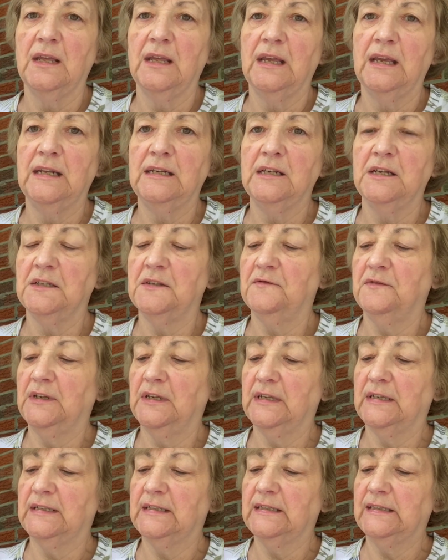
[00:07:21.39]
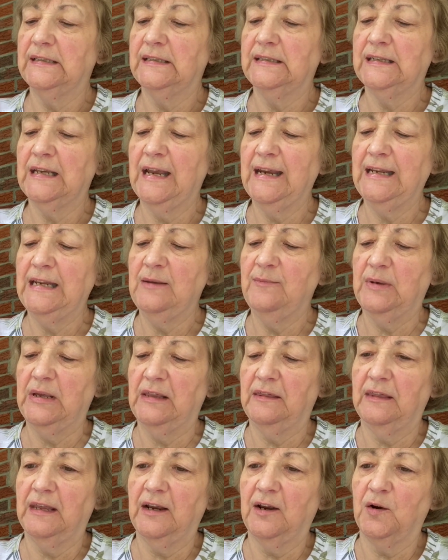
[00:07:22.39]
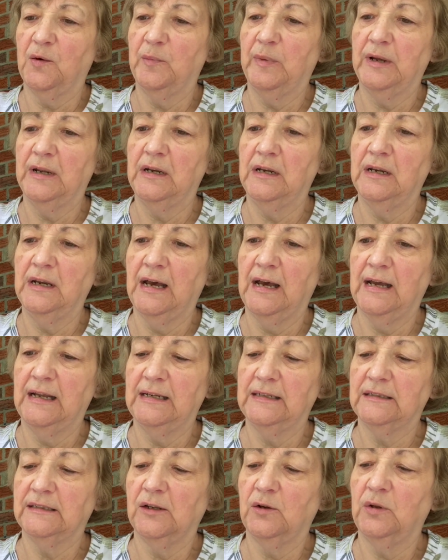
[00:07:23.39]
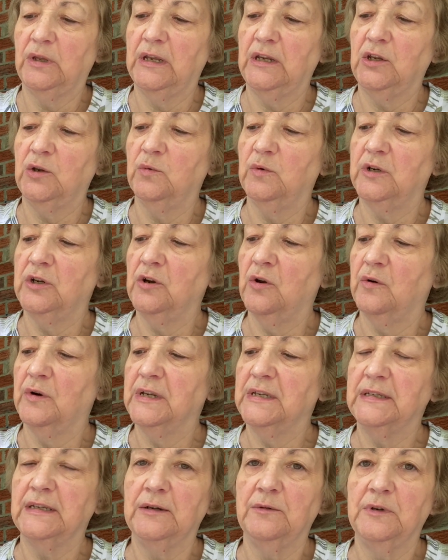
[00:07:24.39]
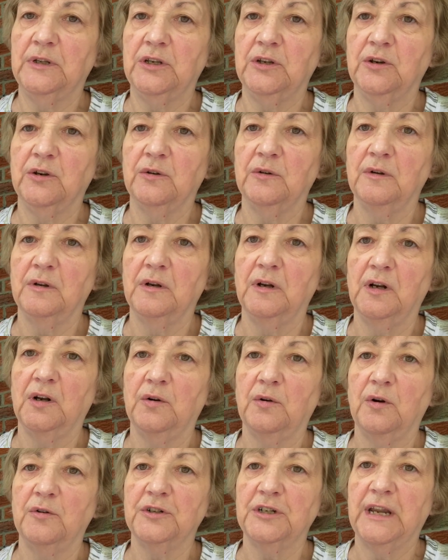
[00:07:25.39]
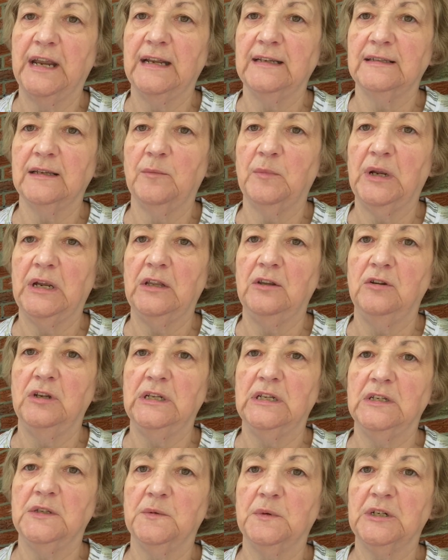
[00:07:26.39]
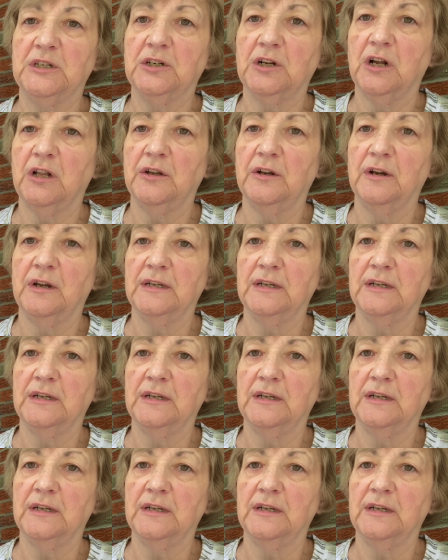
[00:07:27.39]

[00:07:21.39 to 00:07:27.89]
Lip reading: it does feel a tiny bit thicker, but not so that you would notice it when you're crocheting something and need to switch color.